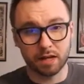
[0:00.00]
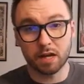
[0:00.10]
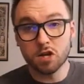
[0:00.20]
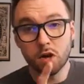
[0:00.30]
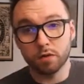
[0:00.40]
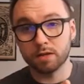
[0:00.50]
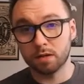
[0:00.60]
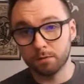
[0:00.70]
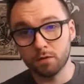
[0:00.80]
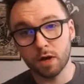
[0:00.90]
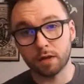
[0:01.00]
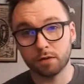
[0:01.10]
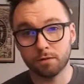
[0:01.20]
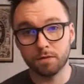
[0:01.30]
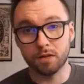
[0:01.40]
and I know that some of you
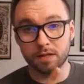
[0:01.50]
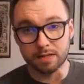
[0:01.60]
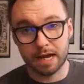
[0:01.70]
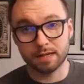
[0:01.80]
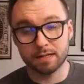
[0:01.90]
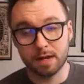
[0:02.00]
out there feel the exact